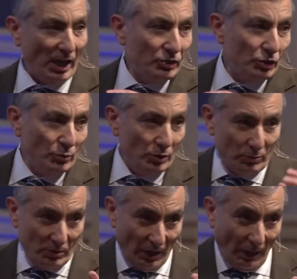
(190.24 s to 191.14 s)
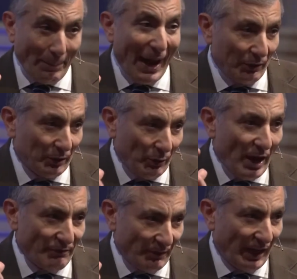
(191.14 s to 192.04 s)
I showed you a
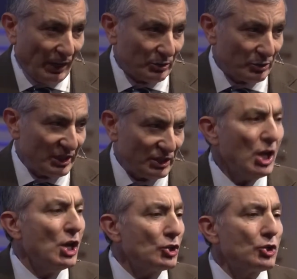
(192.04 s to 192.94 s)
paragraph of characterization,